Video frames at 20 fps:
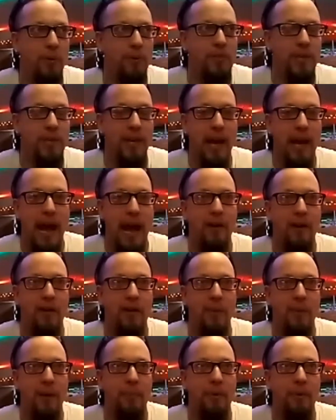and I
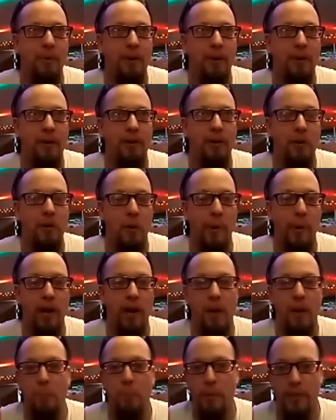remember growing
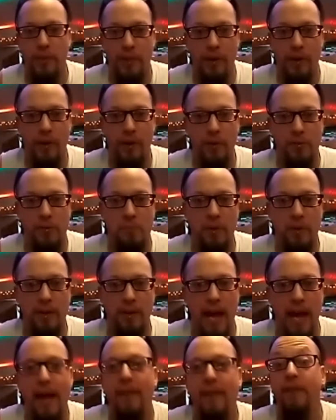up with those, but
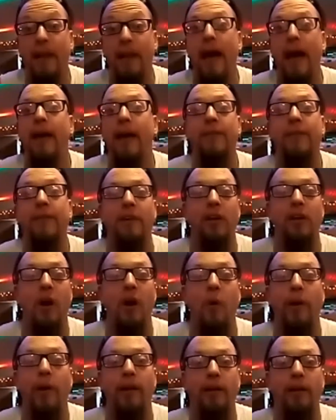not even
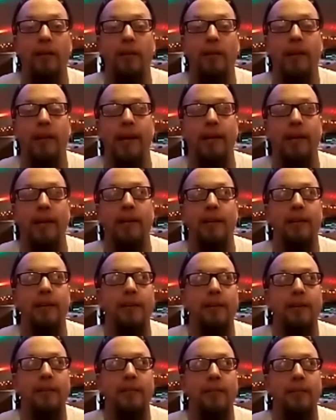knowing like
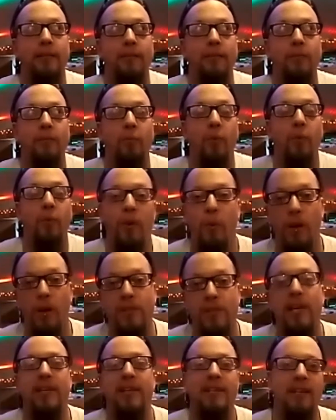what it
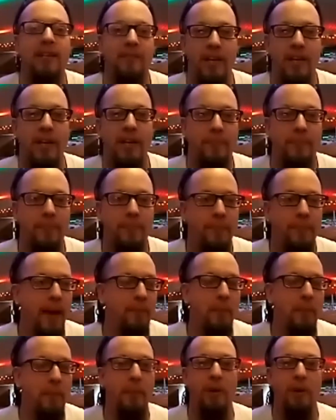was on TV. I
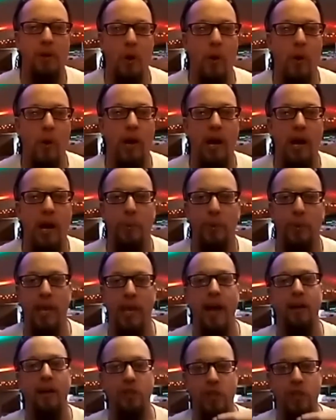remember growing up with the
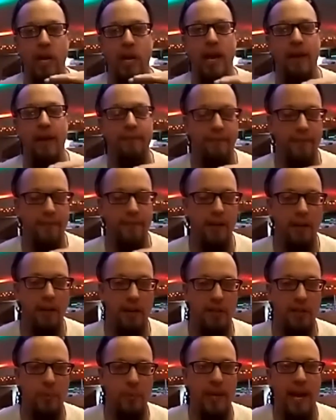LJN
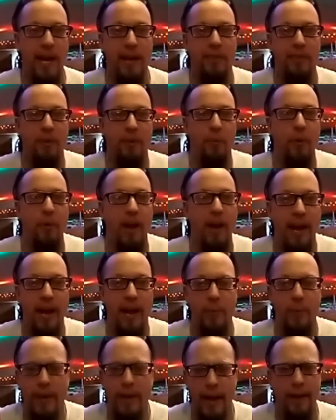figures. We had the
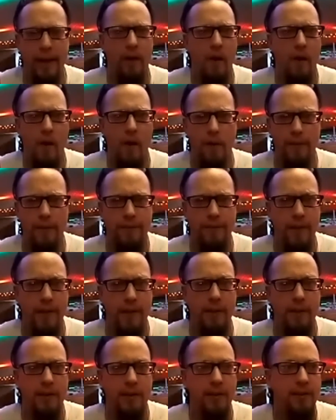ring. We had all the
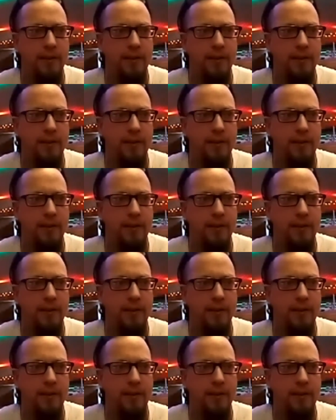figures.